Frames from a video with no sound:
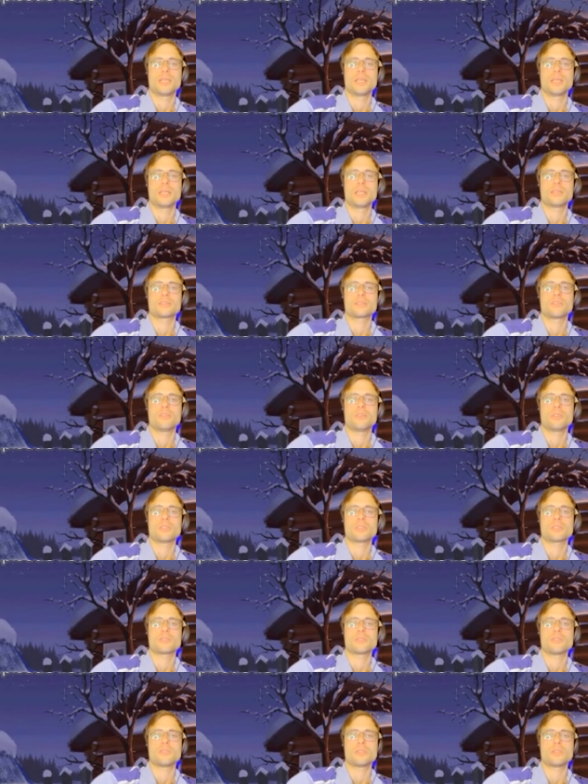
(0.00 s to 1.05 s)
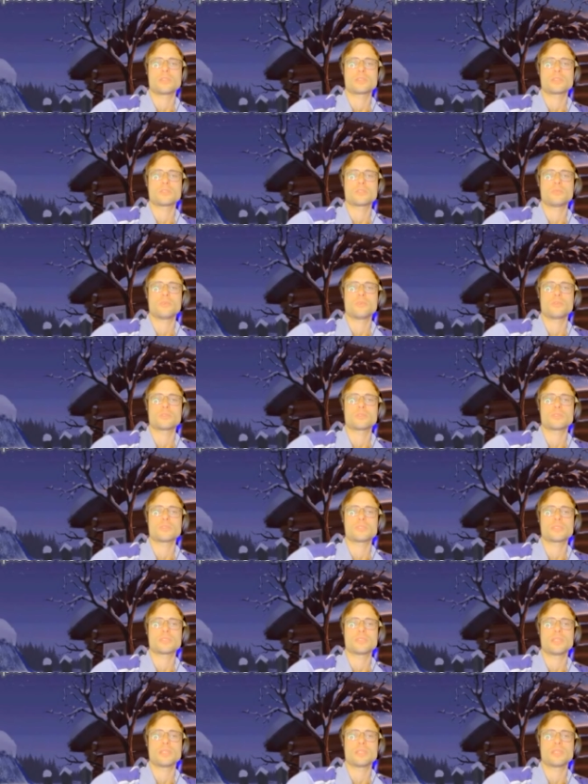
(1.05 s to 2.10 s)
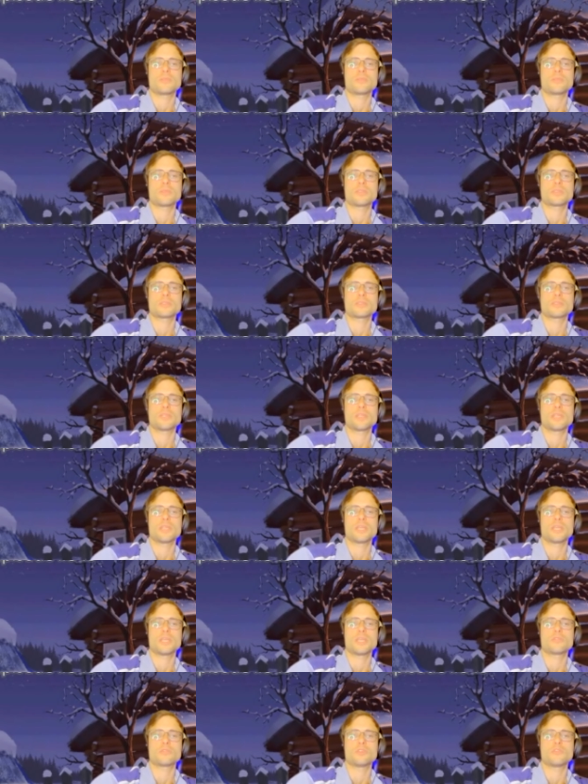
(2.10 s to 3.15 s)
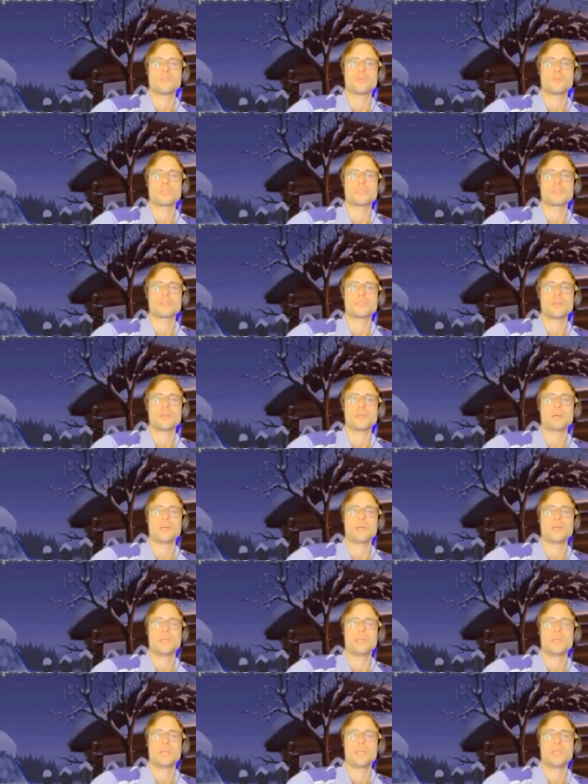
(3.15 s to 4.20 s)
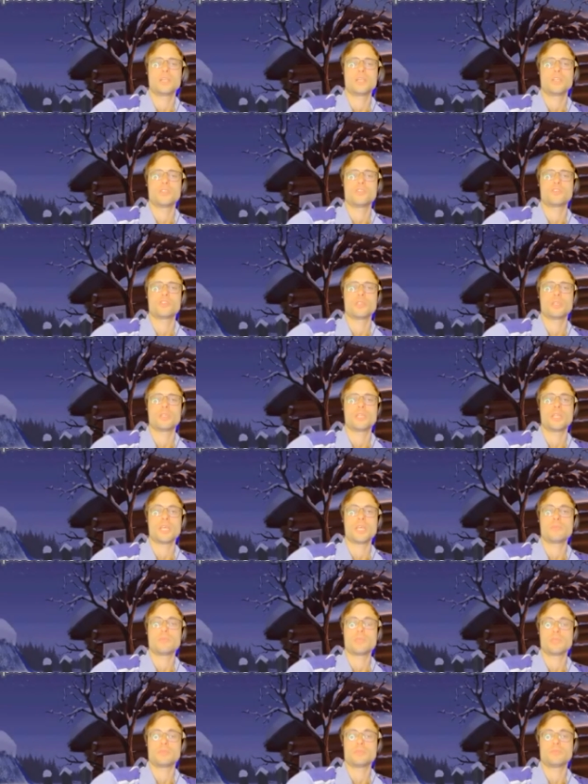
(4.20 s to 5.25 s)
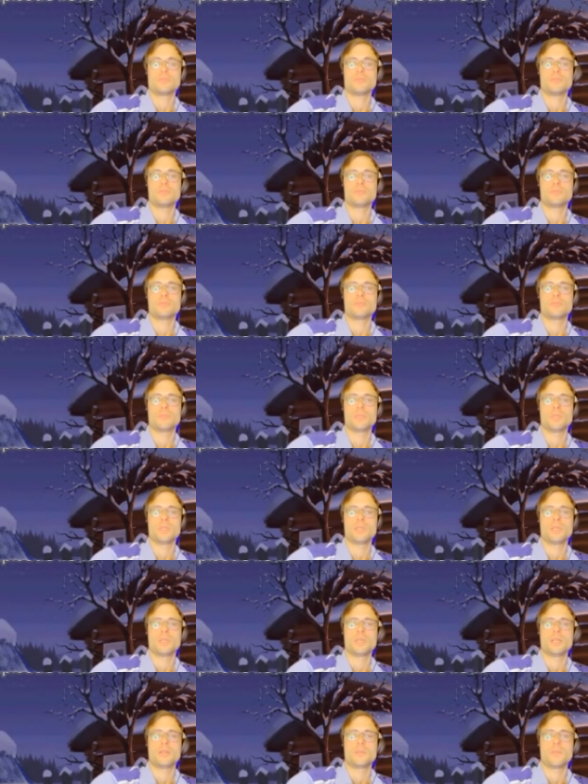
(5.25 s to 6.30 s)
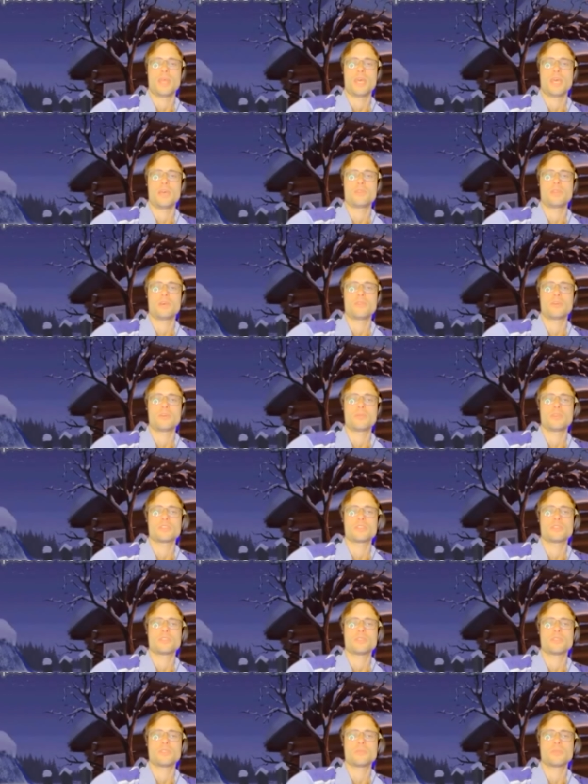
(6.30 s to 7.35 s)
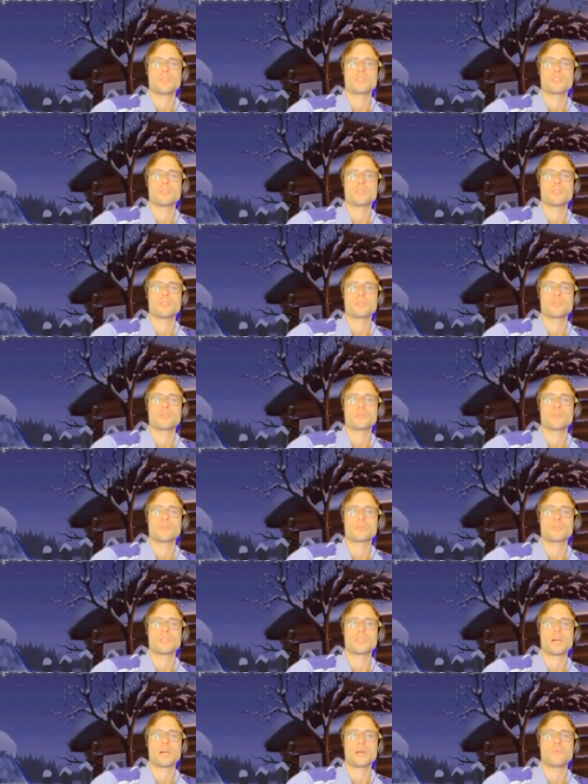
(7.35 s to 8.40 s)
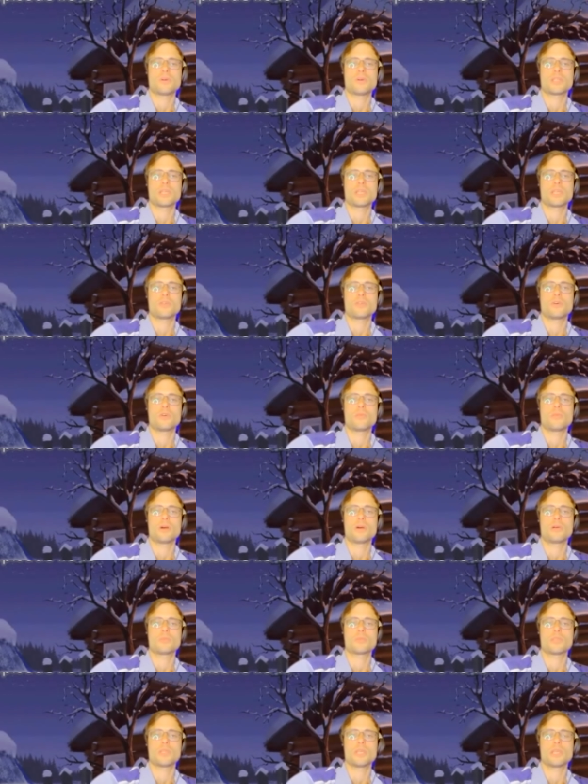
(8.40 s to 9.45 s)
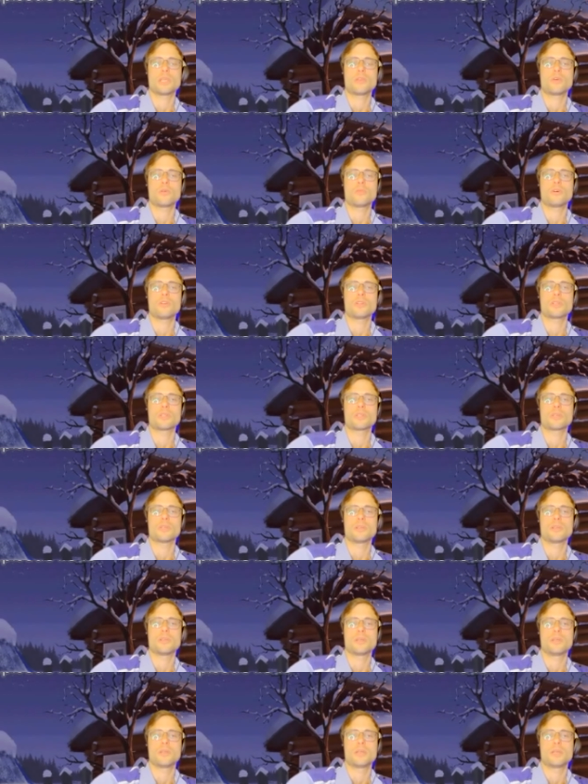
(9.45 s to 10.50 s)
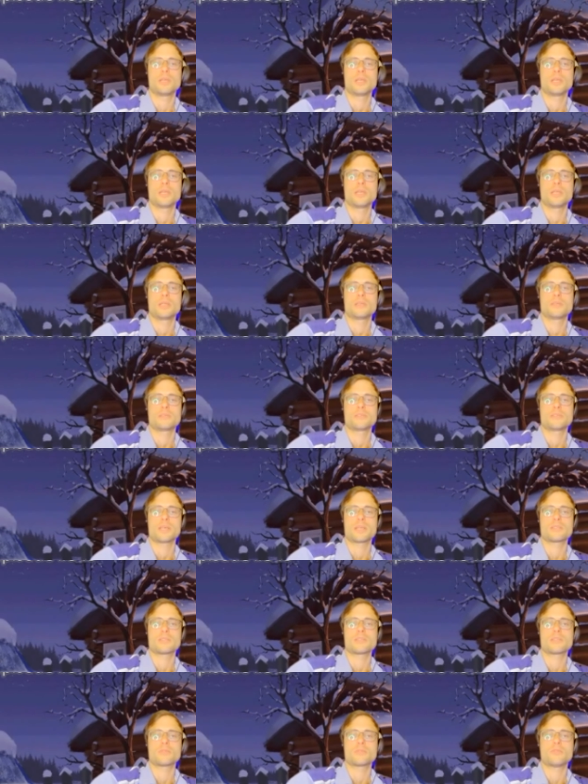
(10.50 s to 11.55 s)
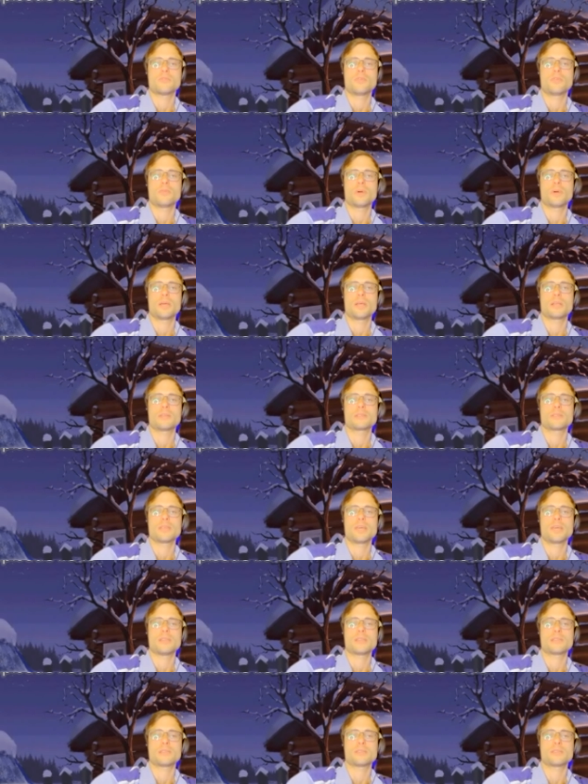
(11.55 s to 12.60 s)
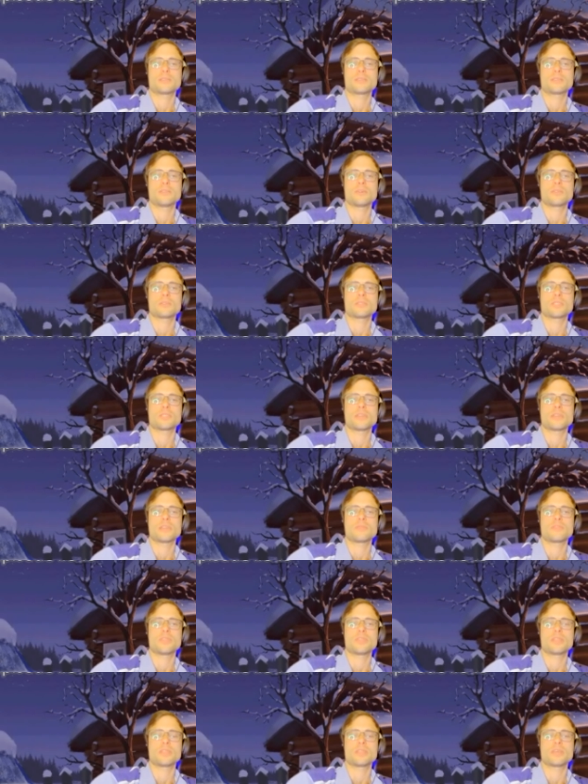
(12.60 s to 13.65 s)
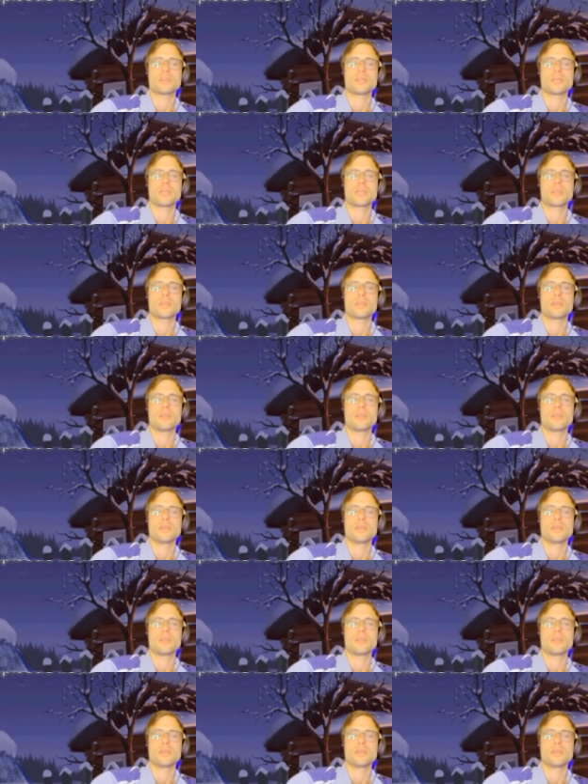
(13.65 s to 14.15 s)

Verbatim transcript: has grown its own supports and appears to have made Sarah generally happy. I've never mentioned to Sarah what I know about lowballing. The reason for my silence is not that I think I'm